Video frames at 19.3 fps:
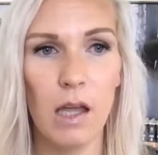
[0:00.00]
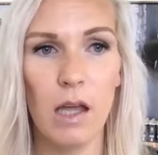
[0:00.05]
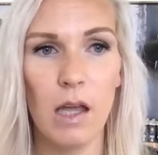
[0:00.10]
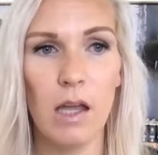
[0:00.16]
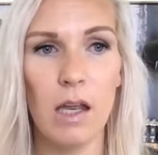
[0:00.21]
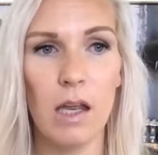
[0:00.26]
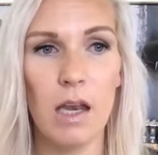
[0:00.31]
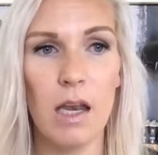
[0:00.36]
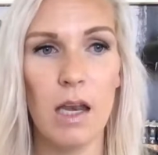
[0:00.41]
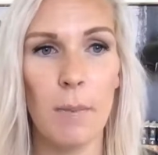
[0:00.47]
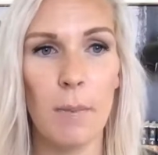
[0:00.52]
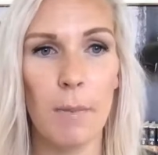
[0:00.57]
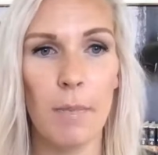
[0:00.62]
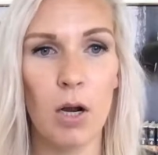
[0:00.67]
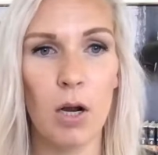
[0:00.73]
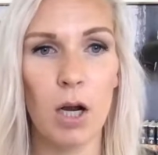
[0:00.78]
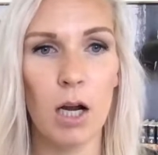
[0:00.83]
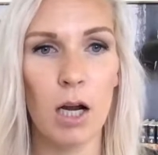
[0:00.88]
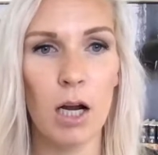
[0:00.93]

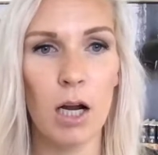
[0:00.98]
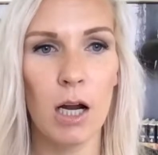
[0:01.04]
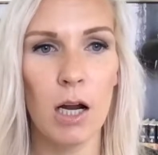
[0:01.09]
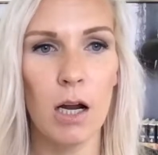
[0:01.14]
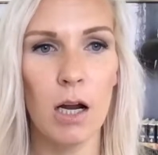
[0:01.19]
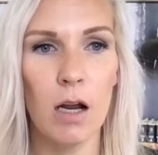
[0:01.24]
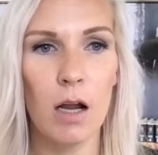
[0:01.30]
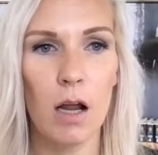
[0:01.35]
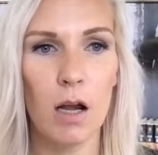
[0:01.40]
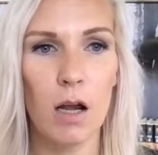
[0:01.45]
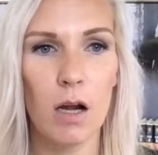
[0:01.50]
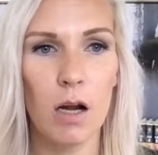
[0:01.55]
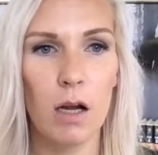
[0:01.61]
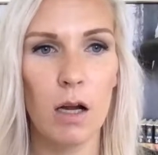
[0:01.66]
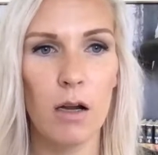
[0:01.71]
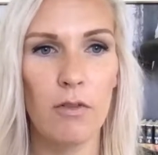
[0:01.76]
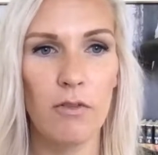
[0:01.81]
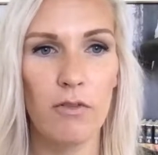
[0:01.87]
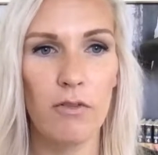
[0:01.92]
Number
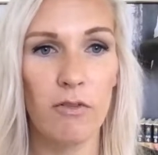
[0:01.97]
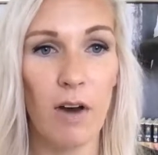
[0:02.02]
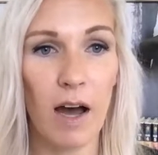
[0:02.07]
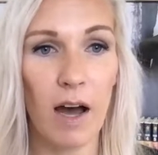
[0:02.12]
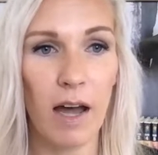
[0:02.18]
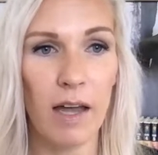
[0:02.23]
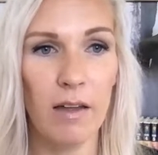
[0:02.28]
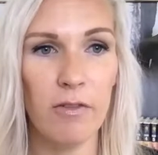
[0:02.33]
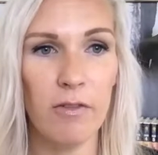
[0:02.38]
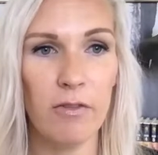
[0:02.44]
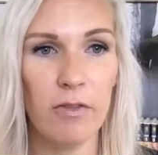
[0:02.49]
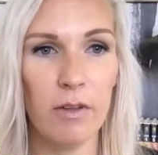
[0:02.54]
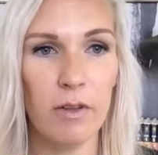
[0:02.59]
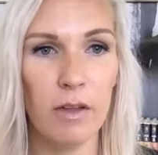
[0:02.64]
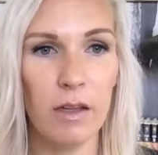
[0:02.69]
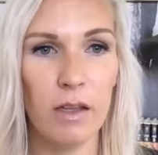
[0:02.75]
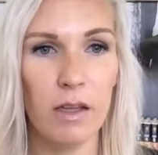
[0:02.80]
five